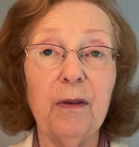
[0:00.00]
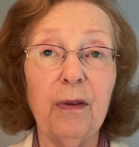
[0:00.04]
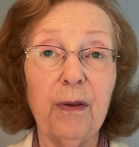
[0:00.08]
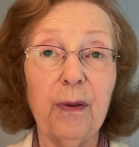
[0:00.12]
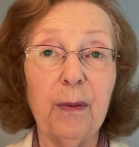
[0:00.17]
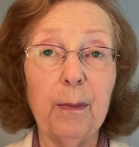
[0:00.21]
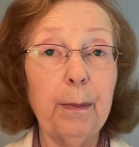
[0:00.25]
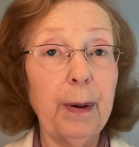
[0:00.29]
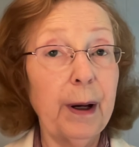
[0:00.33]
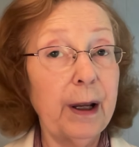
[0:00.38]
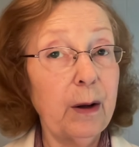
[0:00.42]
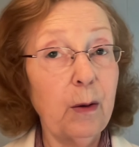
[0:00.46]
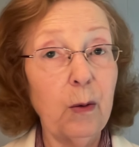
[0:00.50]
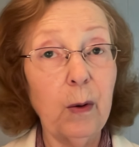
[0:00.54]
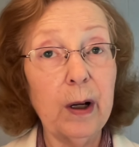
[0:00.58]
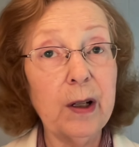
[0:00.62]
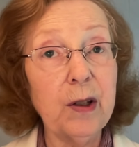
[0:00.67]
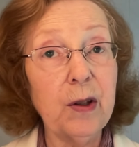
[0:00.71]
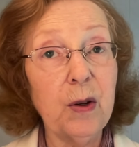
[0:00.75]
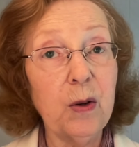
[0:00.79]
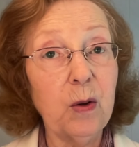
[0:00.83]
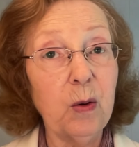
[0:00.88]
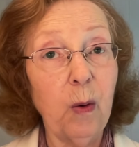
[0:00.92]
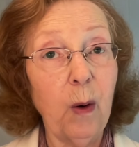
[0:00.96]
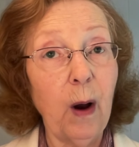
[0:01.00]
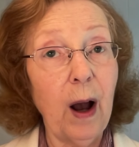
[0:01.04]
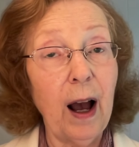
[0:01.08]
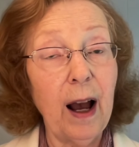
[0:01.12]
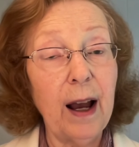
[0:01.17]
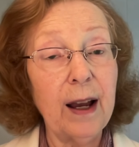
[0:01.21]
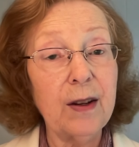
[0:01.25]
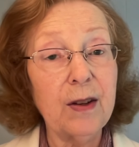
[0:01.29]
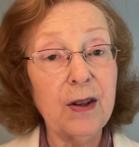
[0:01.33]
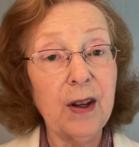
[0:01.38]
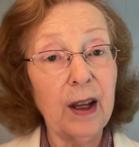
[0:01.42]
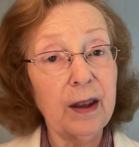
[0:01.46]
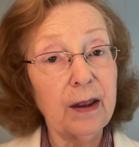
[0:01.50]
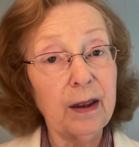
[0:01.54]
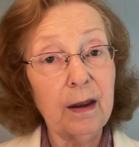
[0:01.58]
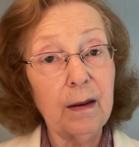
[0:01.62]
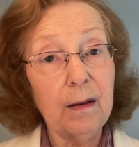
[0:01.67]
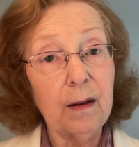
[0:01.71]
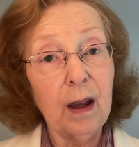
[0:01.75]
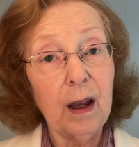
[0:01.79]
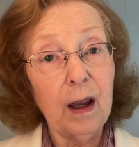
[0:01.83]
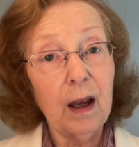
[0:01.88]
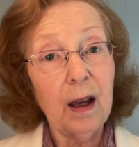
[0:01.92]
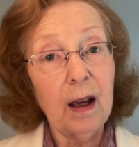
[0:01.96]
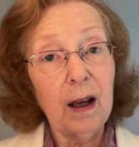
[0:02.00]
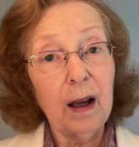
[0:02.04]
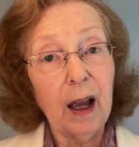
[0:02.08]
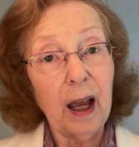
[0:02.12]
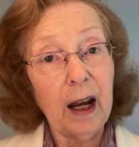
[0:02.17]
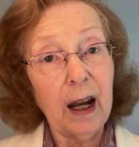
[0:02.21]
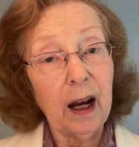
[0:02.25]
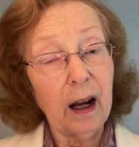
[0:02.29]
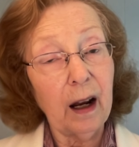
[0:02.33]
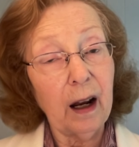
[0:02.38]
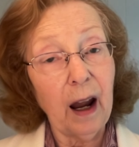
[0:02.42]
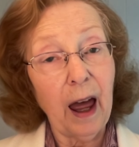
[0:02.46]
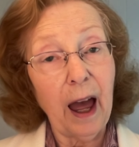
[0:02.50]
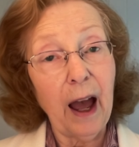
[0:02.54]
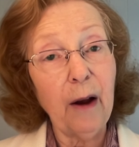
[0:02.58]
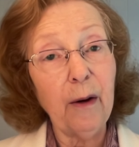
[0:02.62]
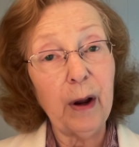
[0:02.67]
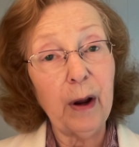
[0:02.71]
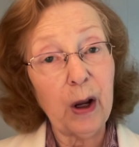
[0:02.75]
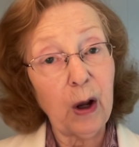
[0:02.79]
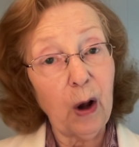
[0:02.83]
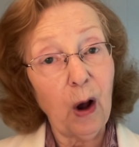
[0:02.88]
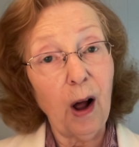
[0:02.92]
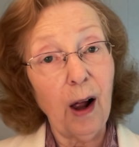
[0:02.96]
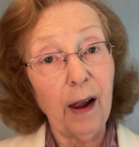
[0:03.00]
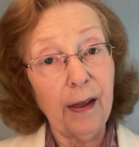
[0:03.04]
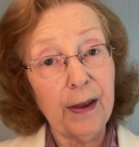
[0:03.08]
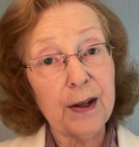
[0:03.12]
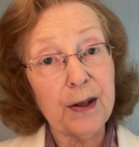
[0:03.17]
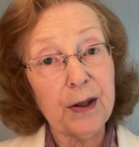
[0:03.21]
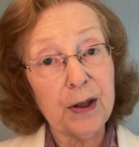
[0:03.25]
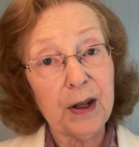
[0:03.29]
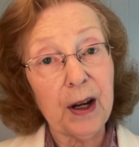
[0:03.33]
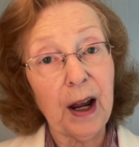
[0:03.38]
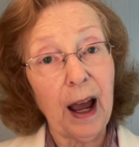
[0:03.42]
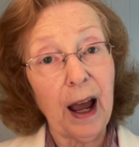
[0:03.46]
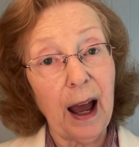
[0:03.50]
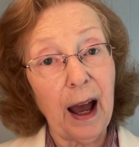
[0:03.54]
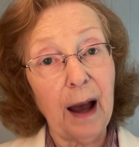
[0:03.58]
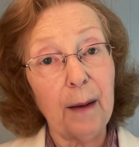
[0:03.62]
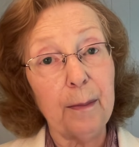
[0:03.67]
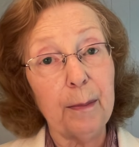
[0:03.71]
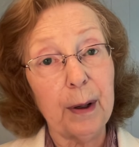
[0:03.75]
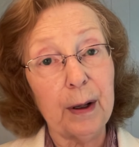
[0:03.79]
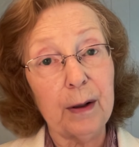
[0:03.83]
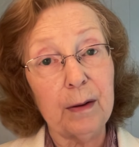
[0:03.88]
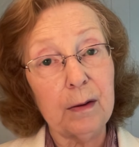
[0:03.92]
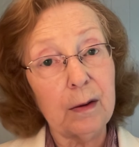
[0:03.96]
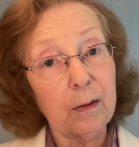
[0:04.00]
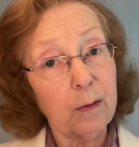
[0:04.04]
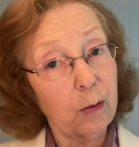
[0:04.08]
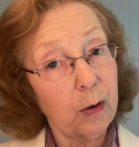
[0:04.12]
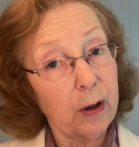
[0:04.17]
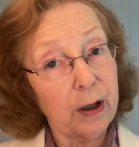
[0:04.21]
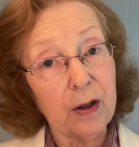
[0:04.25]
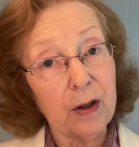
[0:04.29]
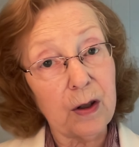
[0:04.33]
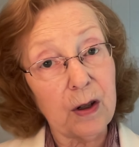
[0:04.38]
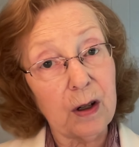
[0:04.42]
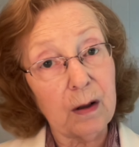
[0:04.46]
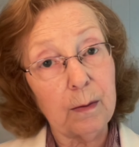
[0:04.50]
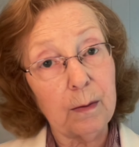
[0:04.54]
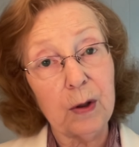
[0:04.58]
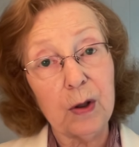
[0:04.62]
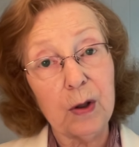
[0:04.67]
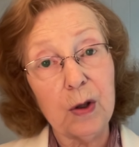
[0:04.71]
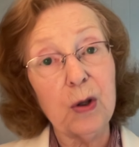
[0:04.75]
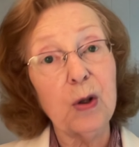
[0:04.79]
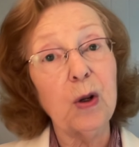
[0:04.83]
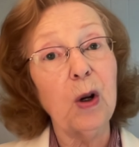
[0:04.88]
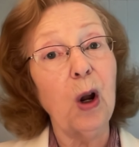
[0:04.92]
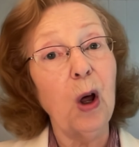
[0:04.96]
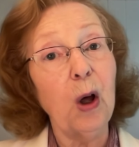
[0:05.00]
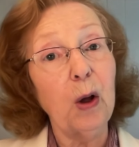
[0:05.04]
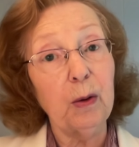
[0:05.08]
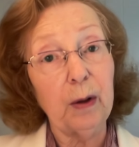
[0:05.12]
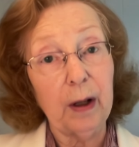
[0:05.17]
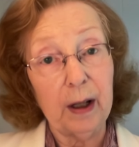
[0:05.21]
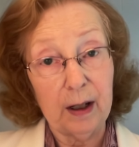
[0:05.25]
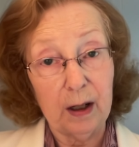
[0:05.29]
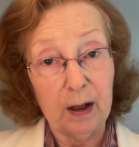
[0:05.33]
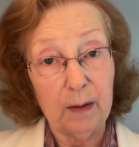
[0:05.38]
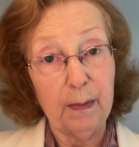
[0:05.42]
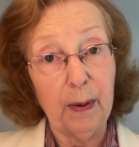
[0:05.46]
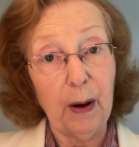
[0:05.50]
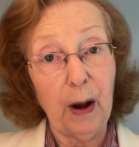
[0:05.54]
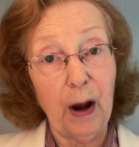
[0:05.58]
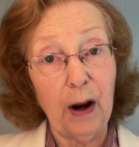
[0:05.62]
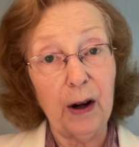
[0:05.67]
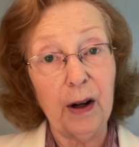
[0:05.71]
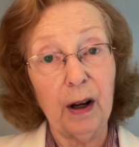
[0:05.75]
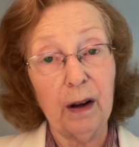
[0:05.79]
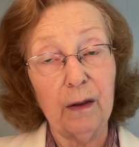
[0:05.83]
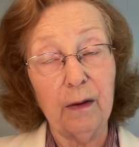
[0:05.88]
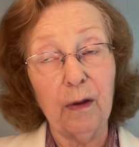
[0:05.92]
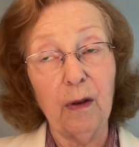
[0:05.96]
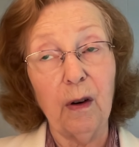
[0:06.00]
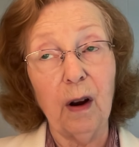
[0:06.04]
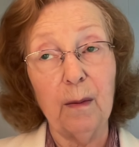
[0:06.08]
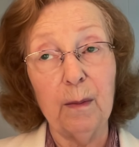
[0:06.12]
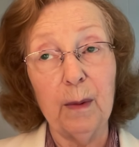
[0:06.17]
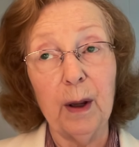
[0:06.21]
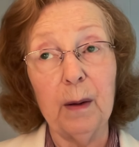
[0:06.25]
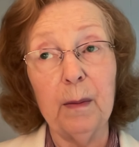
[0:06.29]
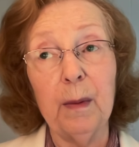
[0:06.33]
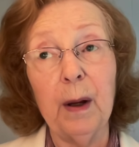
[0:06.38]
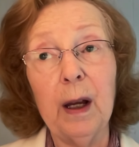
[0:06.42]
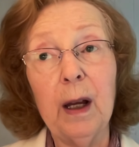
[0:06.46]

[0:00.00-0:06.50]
but he wasn't wise in allowing all this to happen. Wisdom slowly departed from him,